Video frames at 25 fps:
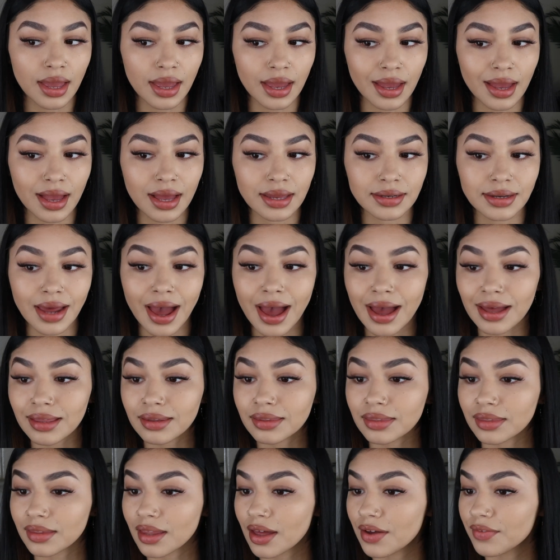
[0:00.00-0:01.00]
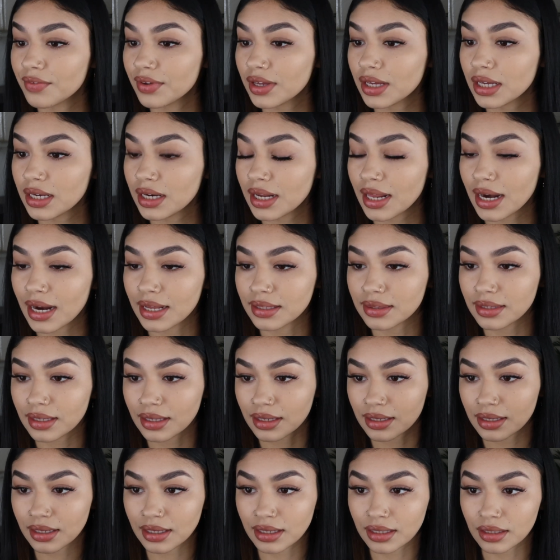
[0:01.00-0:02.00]
and I love it, and I
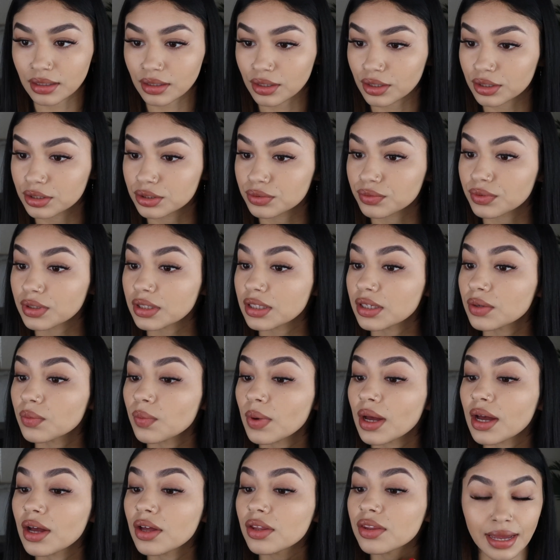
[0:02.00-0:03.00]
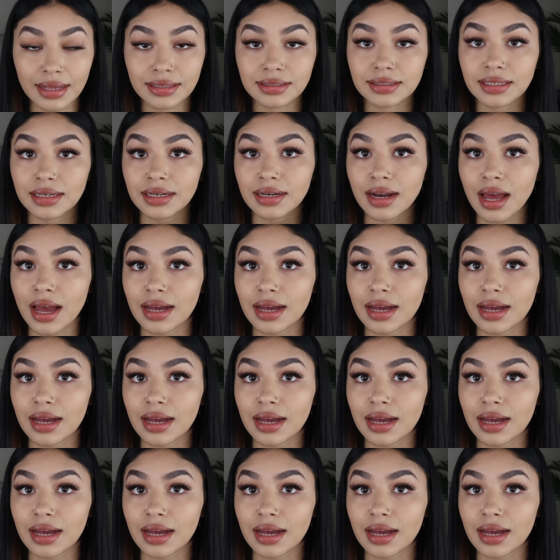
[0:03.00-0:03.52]
think it looks really well. It didn't